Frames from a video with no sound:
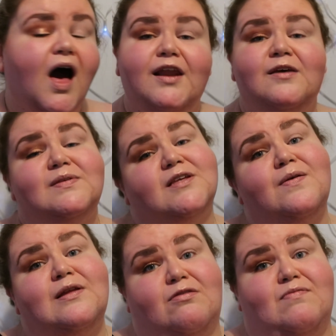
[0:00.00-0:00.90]
I know it's
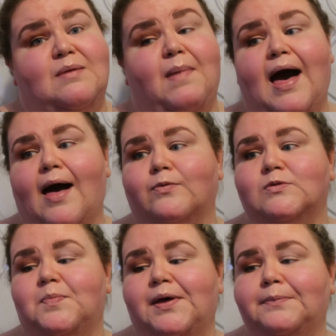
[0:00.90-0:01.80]
only
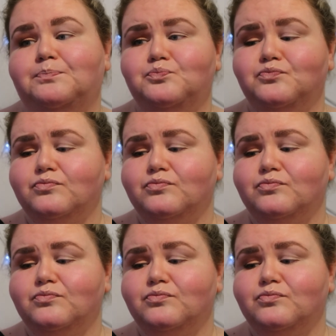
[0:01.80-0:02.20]
£3, but